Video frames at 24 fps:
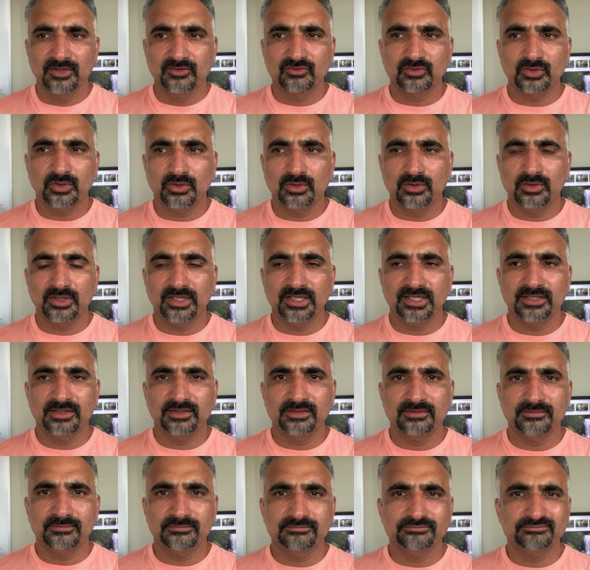
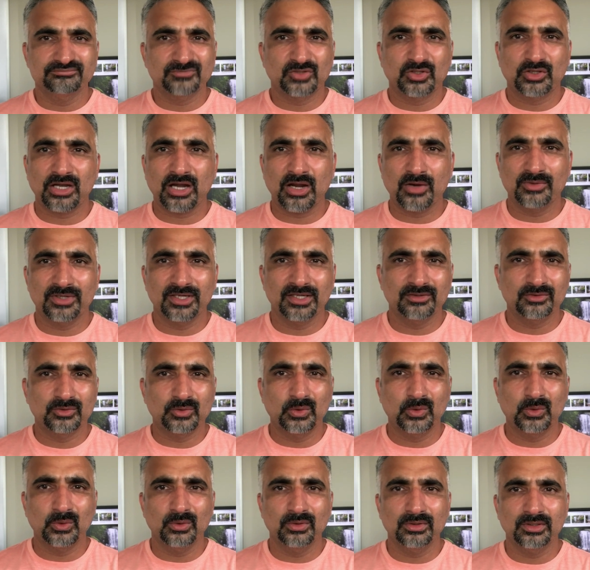So crowded,
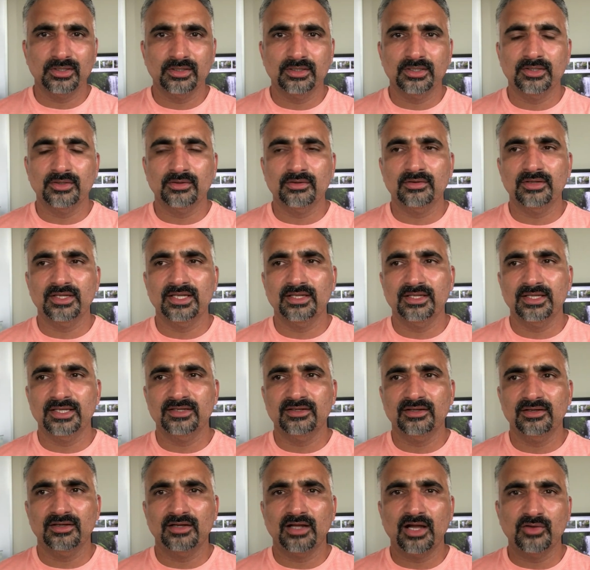cold, and
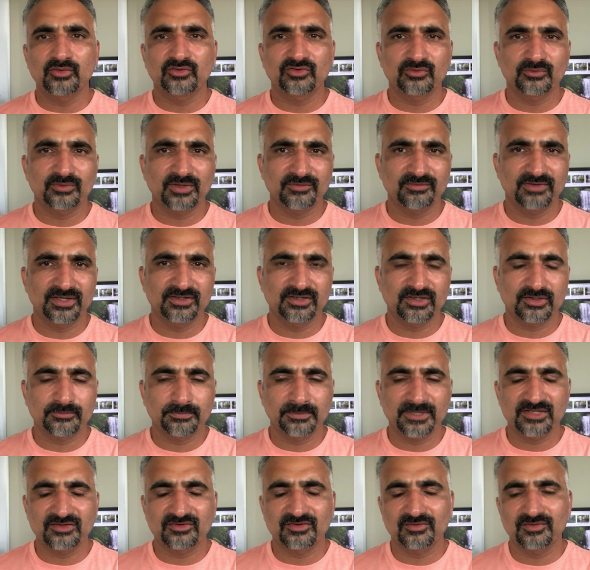houses were very
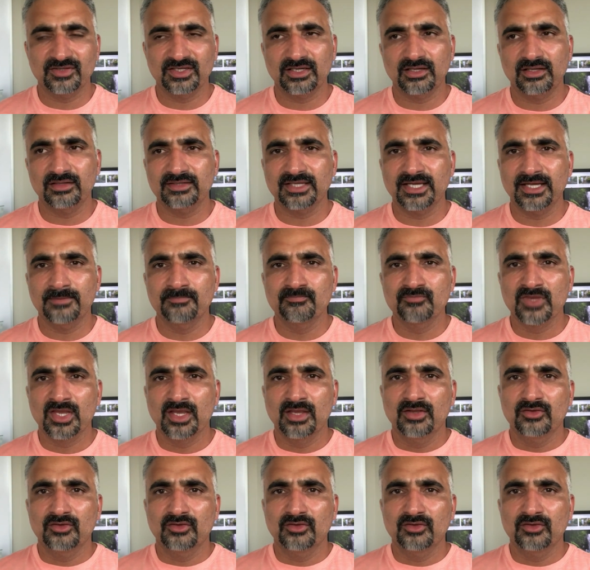expensive and all that.